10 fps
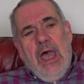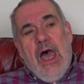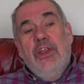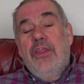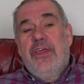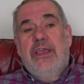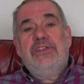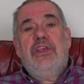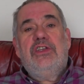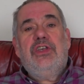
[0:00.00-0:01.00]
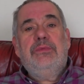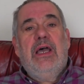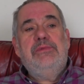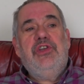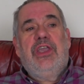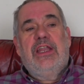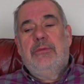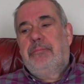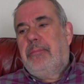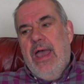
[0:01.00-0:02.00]
Another thing is that sometimes you get
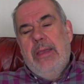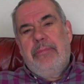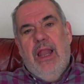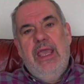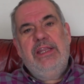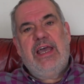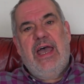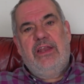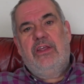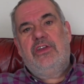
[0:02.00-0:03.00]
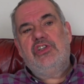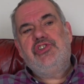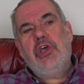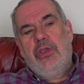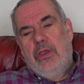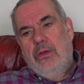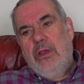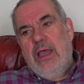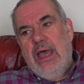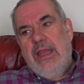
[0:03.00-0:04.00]
a, a plate handed to you
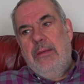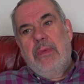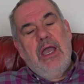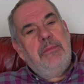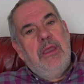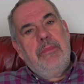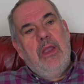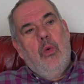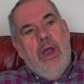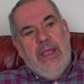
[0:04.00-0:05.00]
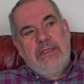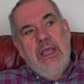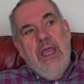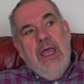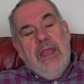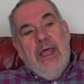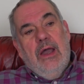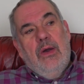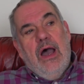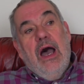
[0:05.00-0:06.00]
and it might be a bit wet.
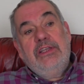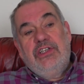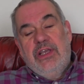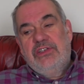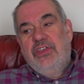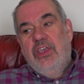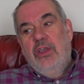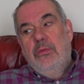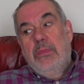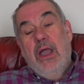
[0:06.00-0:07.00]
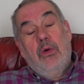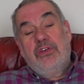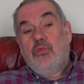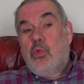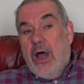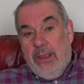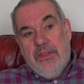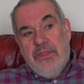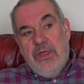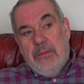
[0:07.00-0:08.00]
Now I suggest you might want to wipe
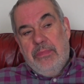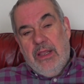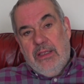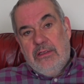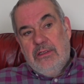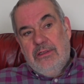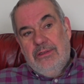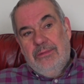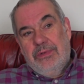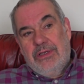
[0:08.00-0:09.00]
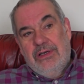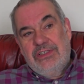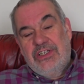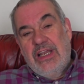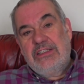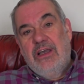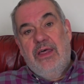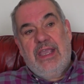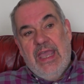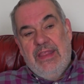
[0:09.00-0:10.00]
that plate because the chances are,
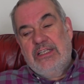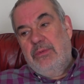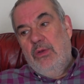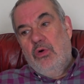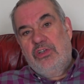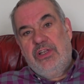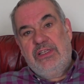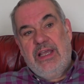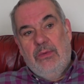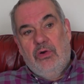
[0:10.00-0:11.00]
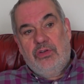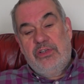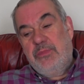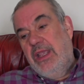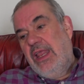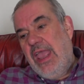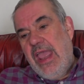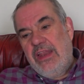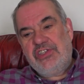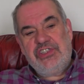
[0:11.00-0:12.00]
again, that's been washed in tap water, it's been
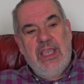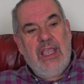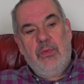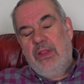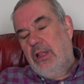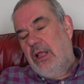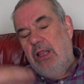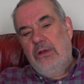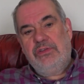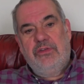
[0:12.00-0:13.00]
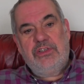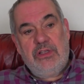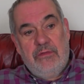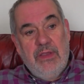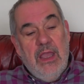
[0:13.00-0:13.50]
in a sink with loads of other stuff.